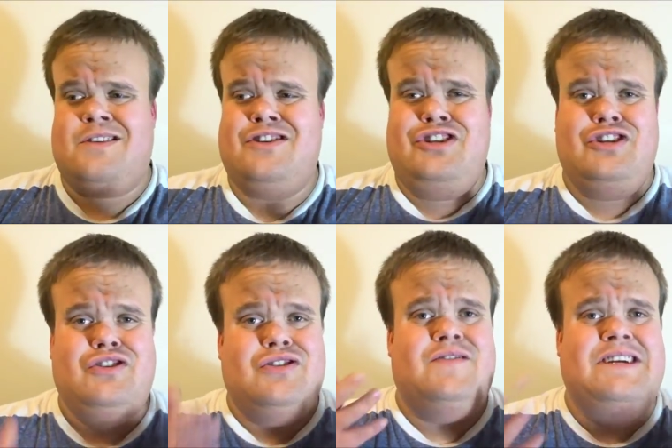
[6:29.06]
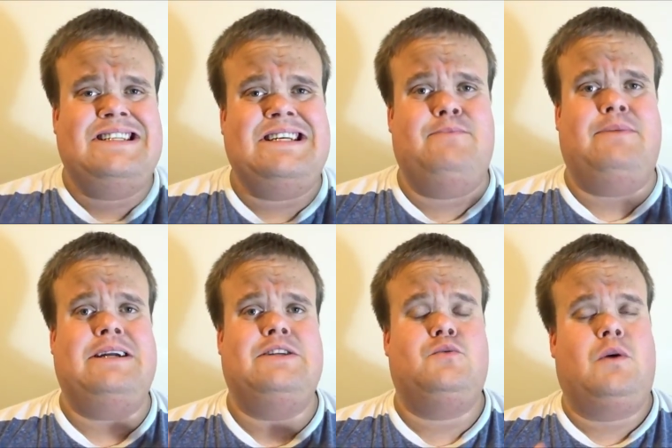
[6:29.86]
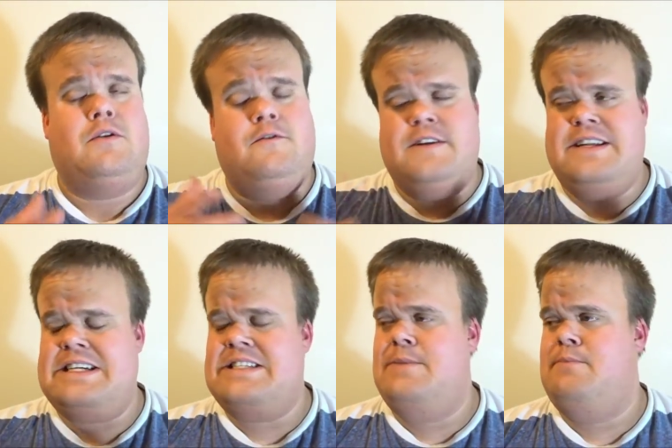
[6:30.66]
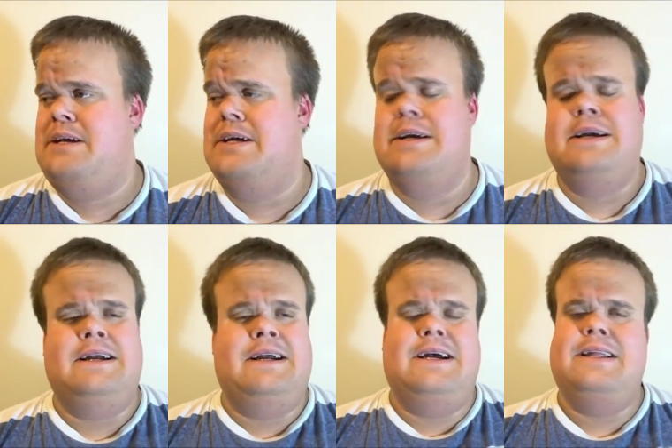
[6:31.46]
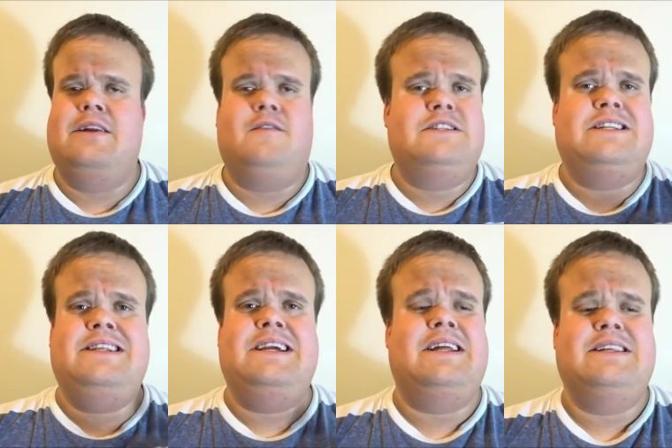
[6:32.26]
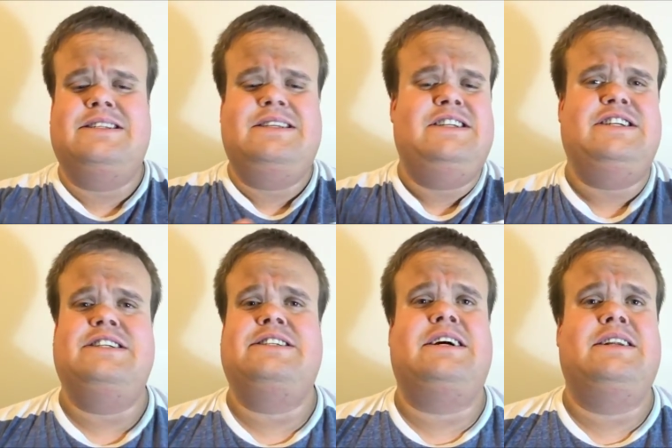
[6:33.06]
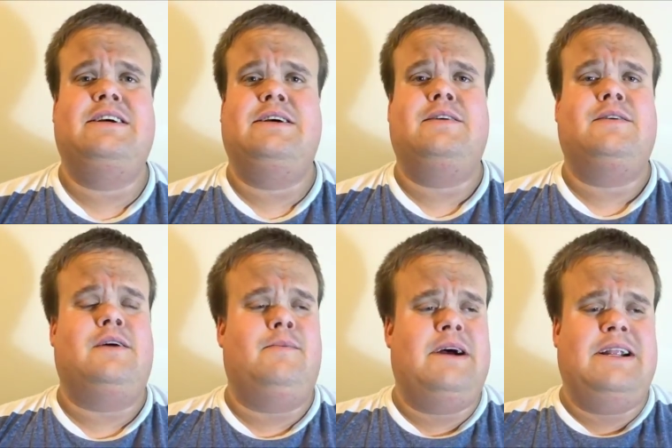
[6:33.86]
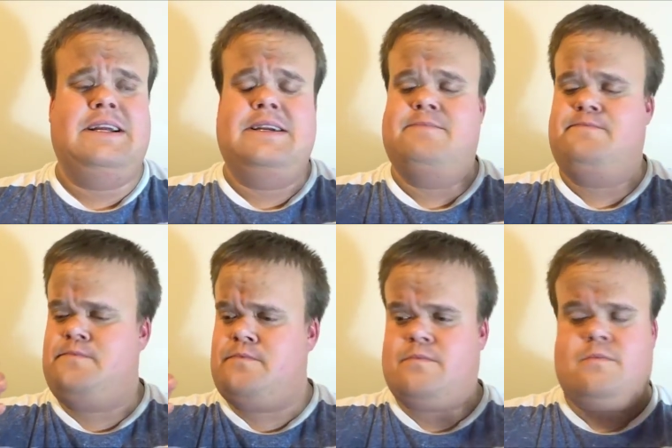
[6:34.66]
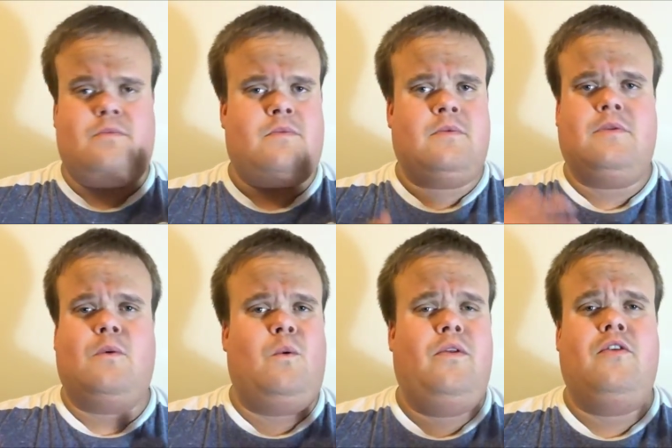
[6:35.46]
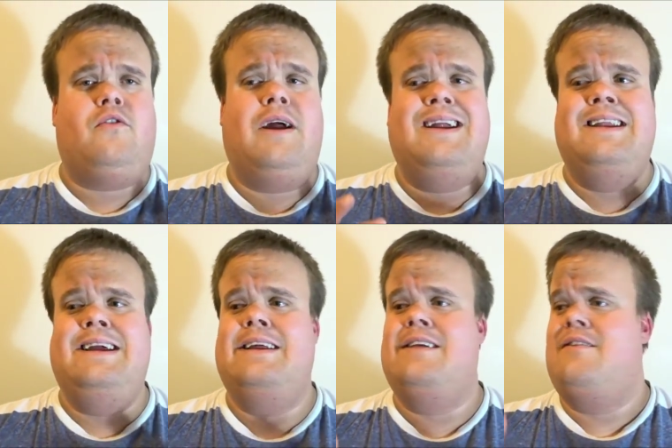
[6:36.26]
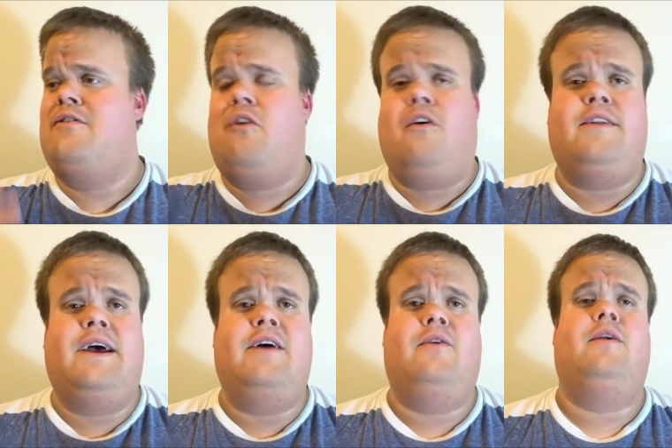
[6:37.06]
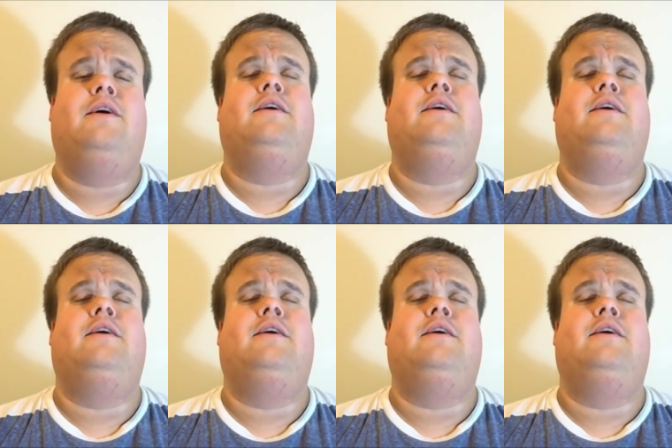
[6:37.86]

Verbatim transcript: just because of his impact as well. Fantastic player. And then obviously the others, C J Stander, Amani, all those great leaders, Stockdale,